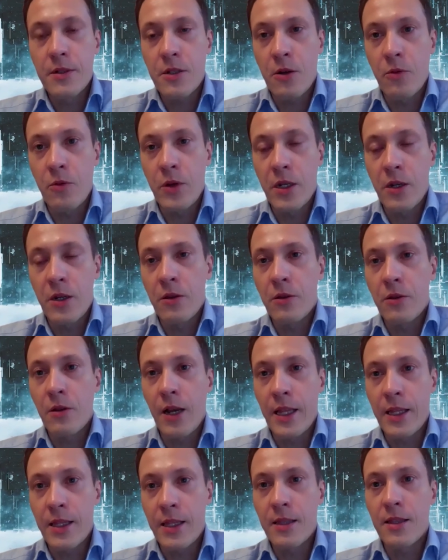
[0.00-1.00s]
So we don't
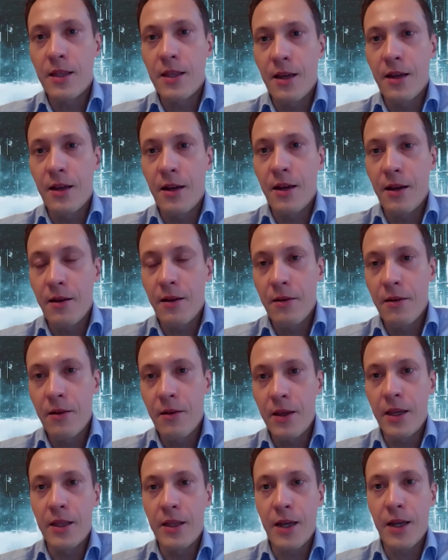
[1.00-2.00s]
let the
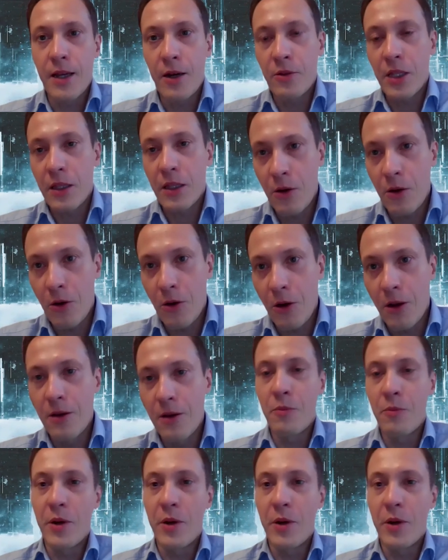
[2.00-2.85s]
heat out at all,